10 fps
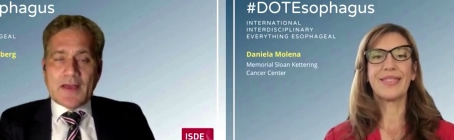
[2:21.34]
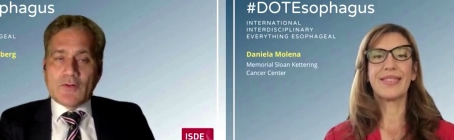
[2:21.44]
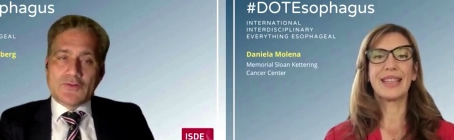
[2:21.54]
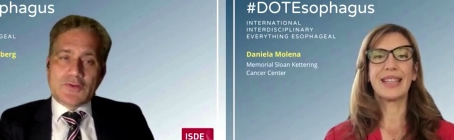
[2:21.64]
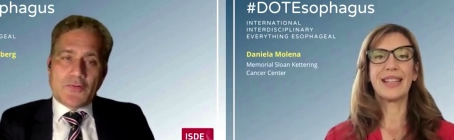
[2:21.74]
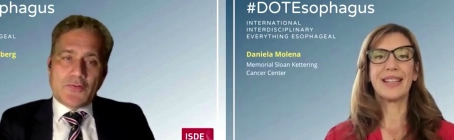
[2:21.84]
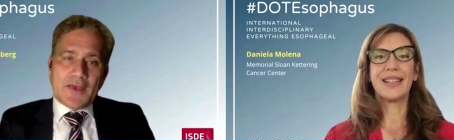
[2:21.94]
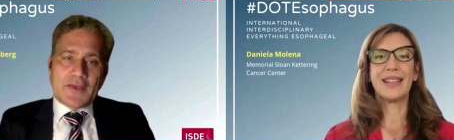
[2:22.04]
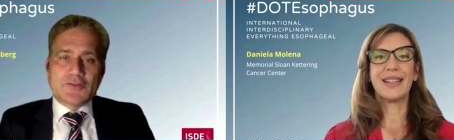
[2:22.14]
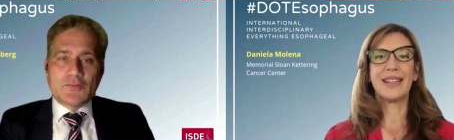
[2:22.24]
Speaker 1: And
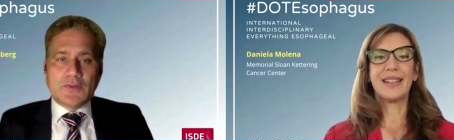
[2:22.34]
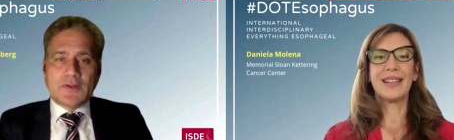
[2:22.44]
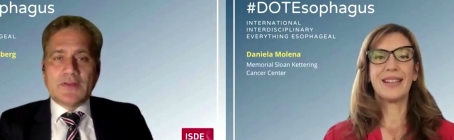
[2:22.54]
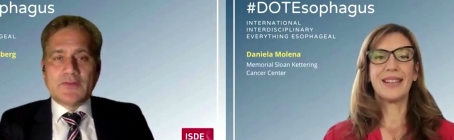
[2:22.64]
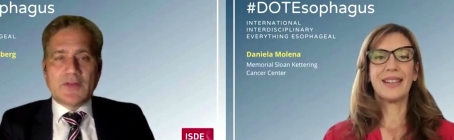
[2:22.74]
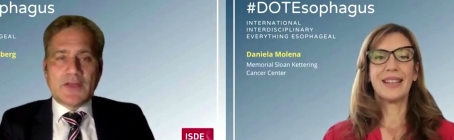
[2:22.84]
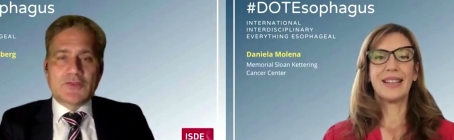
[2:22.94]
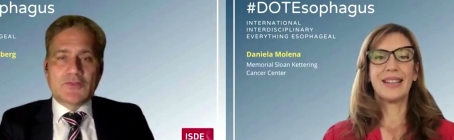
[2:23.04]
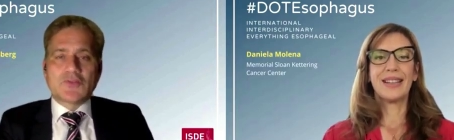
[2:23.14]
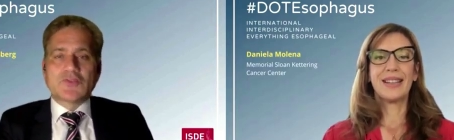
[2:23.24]
also thanks to the
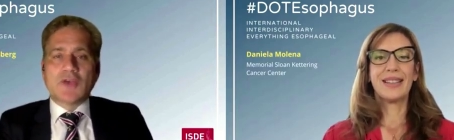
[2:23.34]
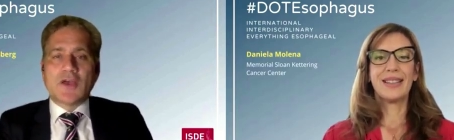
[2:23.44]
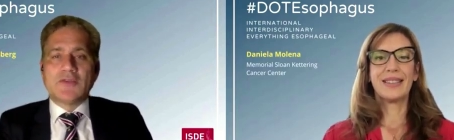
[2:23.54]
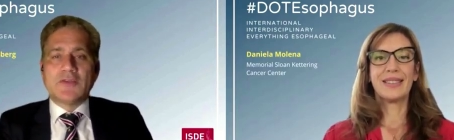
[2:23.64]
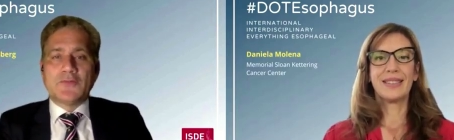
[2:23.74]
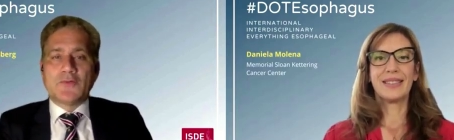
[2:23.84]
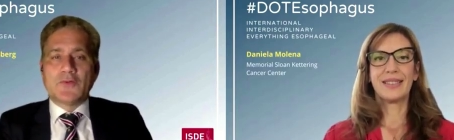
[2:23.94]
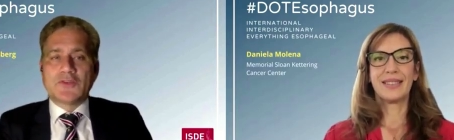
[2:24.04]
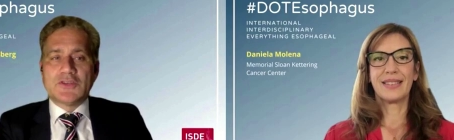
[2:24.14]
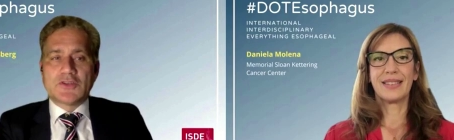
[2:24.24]
International Society
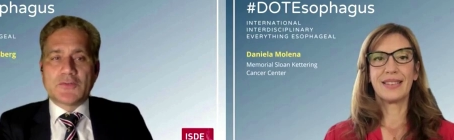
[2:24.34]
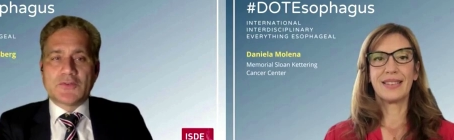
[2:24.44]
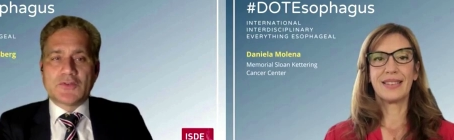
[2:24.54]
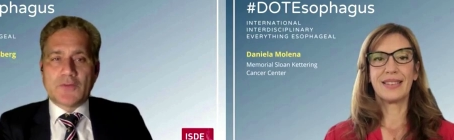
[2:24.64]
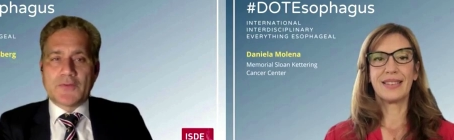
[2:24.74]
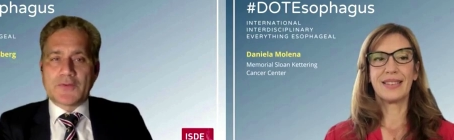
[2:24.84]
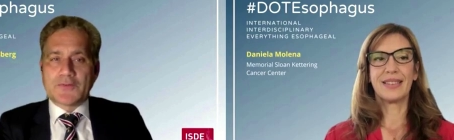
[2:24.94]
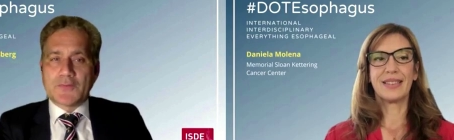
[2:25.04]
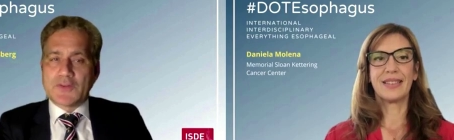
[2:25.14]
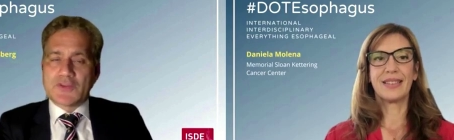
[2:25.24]
for Diseases of the
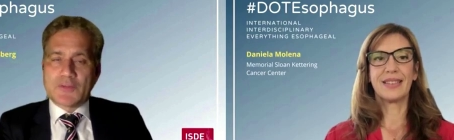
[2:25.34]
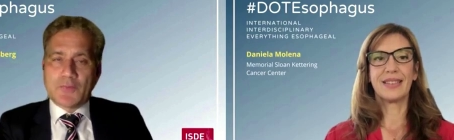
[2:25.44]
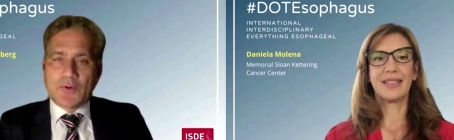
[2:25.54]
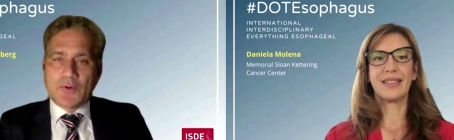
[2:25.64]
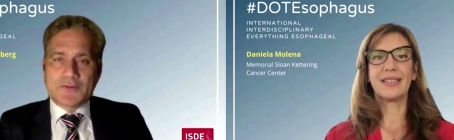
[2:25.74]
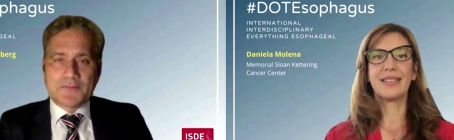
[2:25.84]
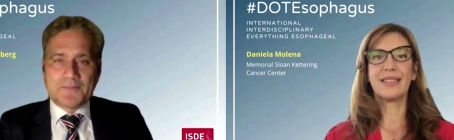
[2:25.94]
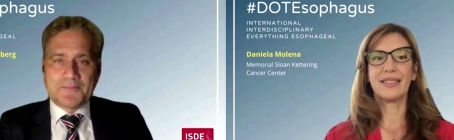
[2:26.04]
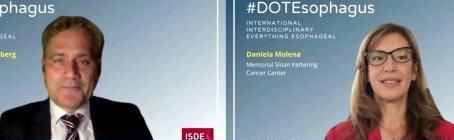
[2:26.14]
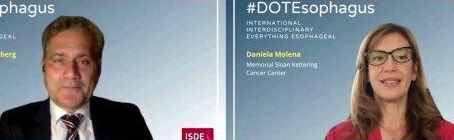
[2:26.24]
Esophagus for their support.
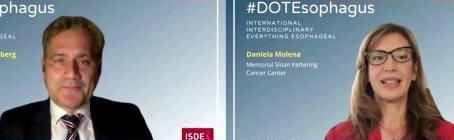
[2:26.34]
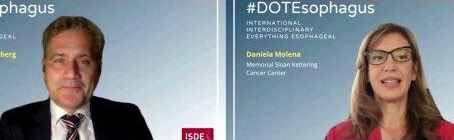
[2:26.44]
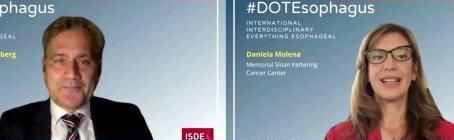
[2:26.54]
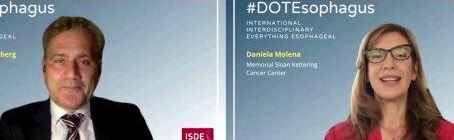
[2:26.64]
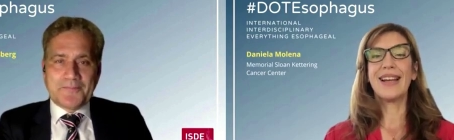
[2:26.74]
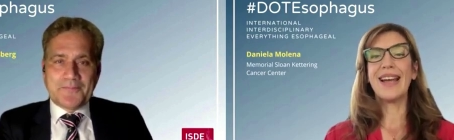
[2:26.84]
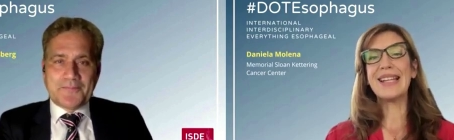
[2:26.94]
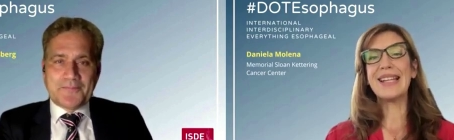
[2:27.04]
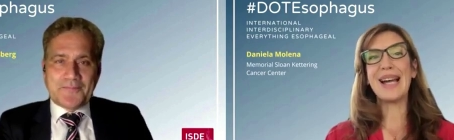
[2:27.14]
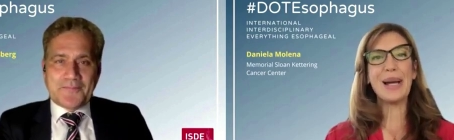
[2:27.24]

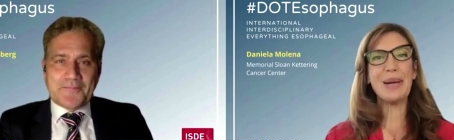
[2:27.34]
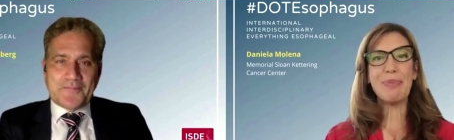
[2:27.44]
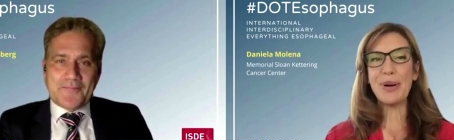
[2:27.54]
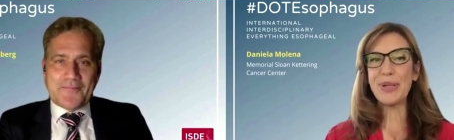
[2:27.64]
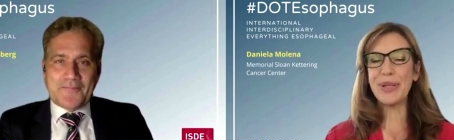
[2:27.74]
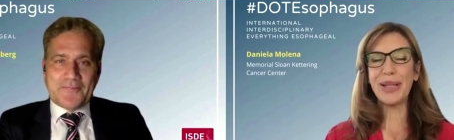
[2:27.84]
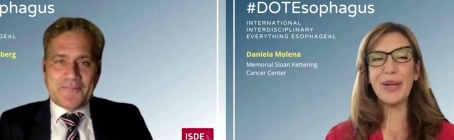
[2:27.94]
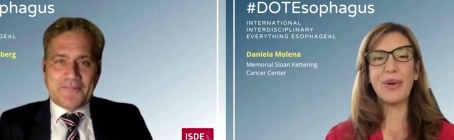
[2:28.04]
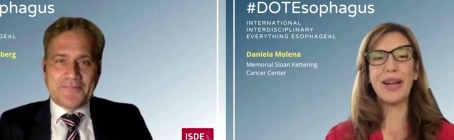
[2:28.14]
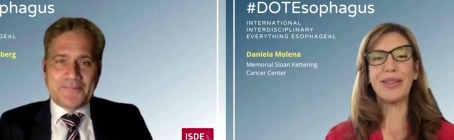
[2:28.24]
Speaker 2: And I
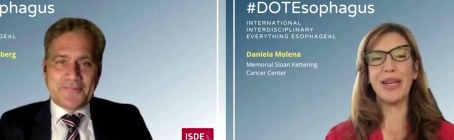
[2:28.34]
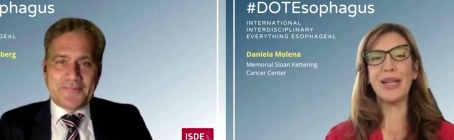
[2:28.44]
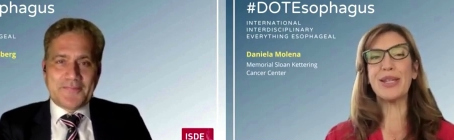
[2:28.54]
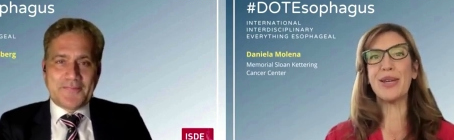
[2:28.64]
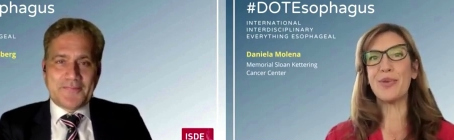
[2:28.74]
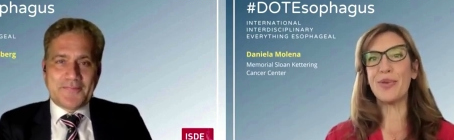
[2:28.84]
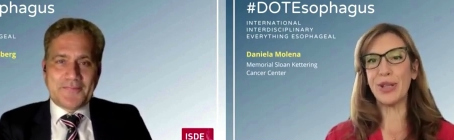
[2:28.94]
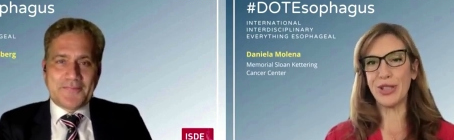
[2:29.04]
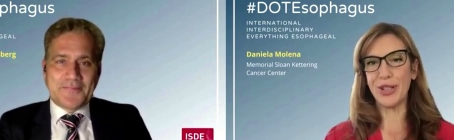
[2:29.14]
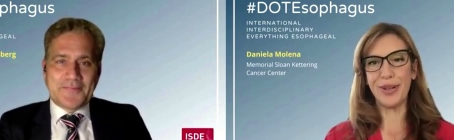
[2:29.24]
personally want to thank you,
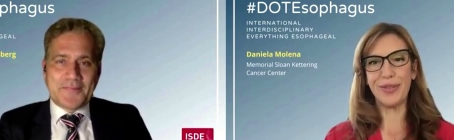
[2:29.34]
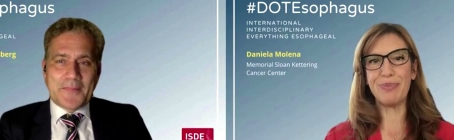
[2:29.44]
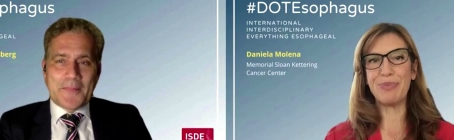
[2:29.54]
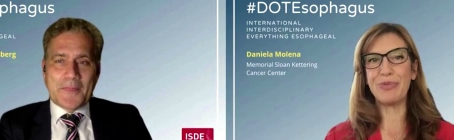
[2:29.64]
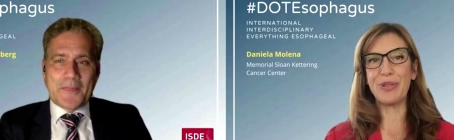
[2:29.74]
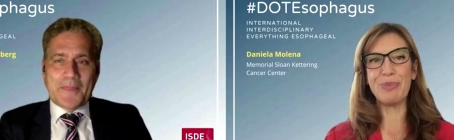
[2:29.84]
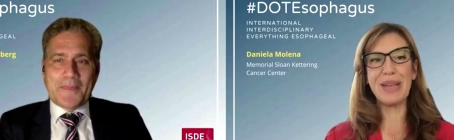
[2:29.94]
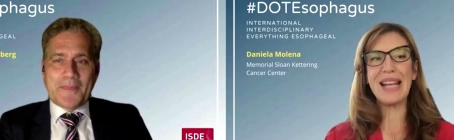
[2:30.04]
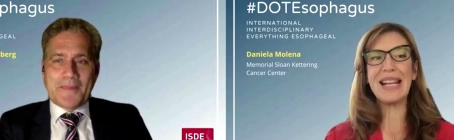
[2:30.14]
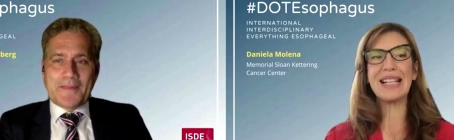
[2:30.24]
Richard, for
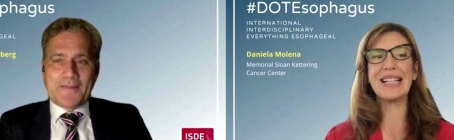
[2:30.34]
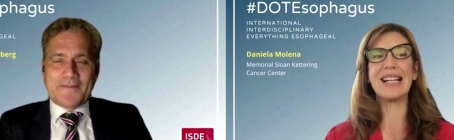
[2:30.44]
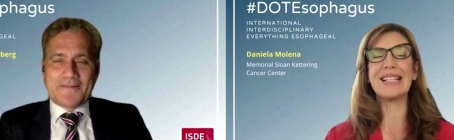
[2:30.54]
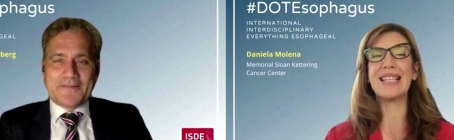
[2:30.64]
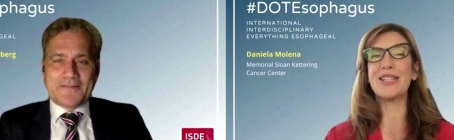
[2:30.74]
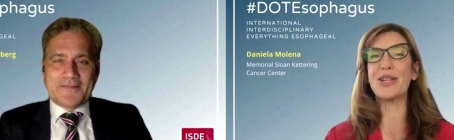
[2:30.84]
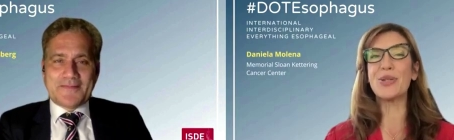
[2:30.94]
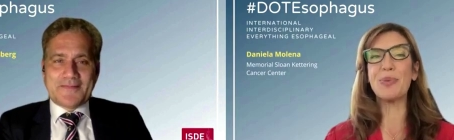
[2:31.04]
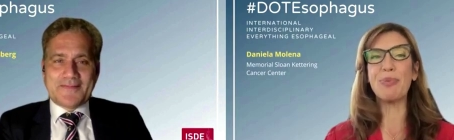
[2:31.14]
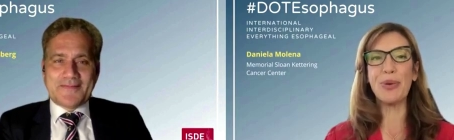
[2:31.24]
being uh, such a
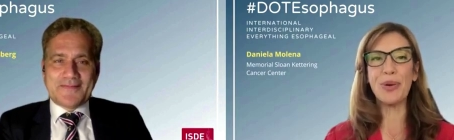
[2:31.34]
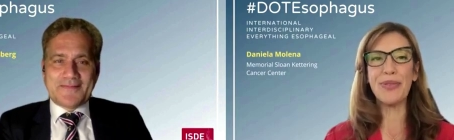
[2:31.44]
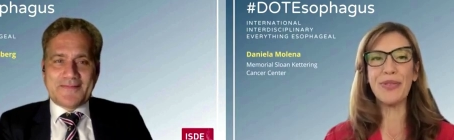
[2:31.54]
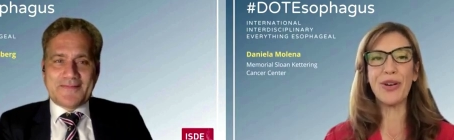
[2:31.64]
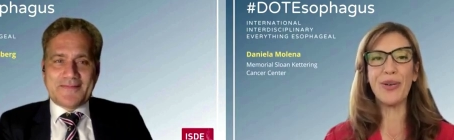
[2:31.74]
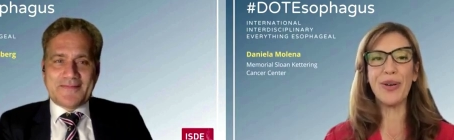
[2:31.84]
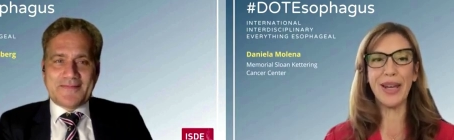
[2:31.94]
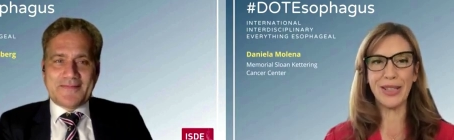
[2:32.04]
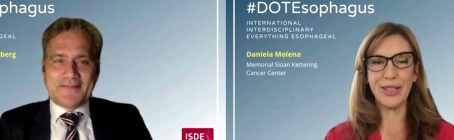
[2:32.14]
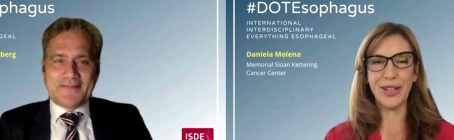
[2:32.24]
supportive
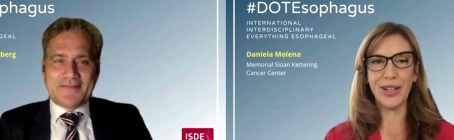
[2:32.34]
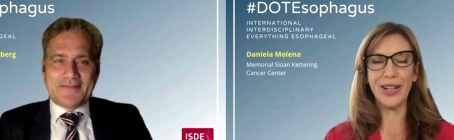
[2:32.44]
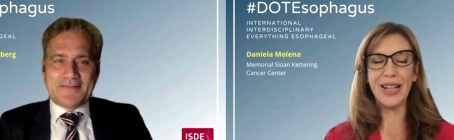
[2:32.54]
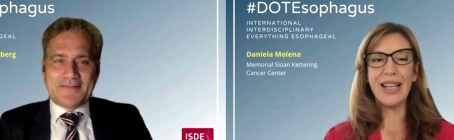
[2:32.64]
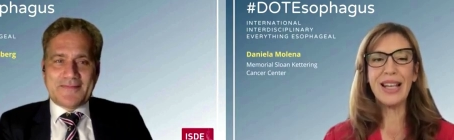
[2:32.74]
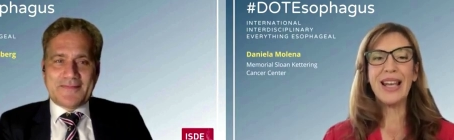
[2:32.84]
co-editor